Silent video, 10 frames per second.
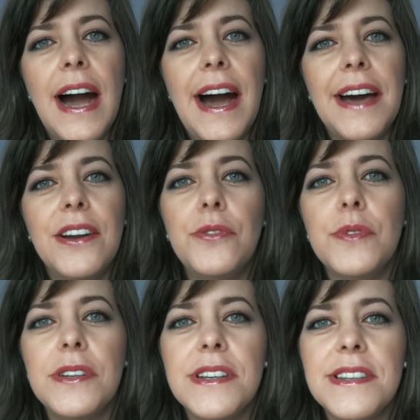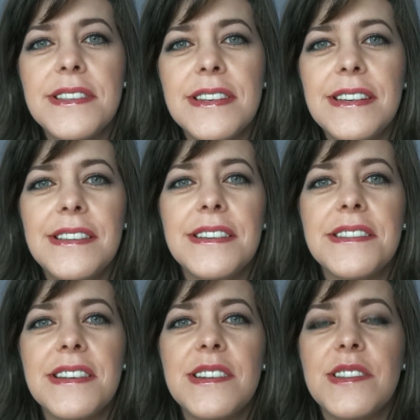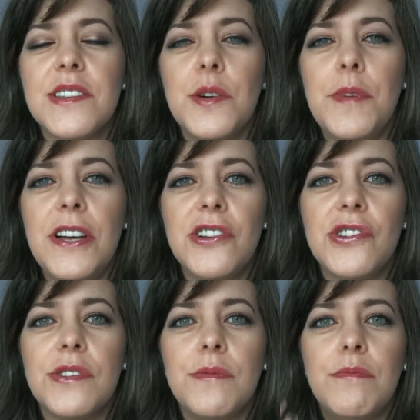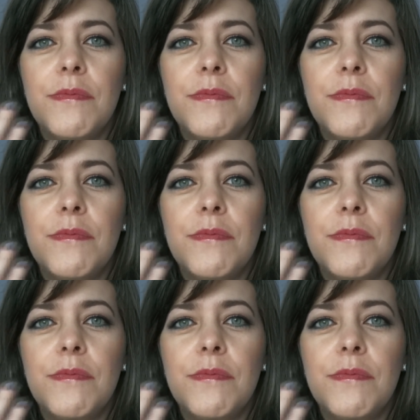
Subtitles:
I don't really see this as so much